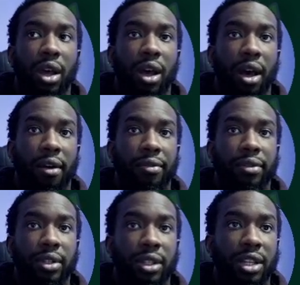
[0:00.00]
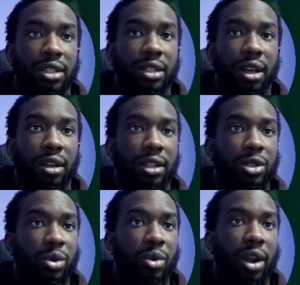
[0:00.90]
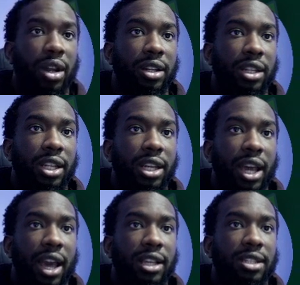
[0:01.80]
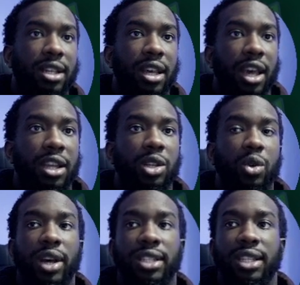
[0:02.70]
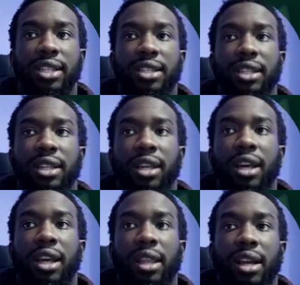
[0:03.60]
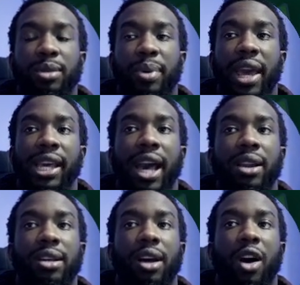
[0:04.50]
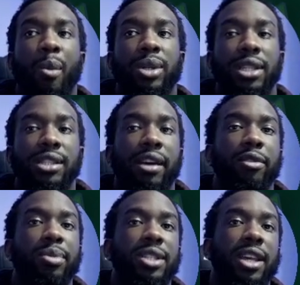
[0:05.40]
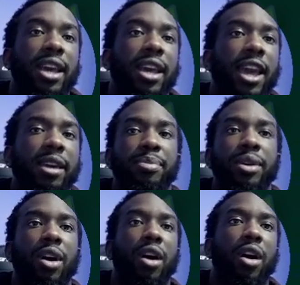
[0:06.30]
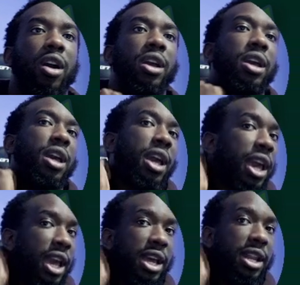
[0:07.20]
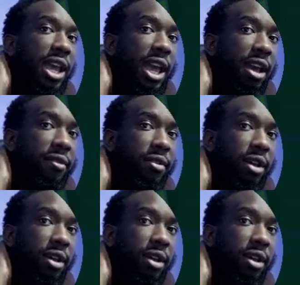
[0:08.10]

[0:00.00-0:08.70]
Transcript: of this one right here, DDX and USDC. They're paying out almost a 7% APR, and they have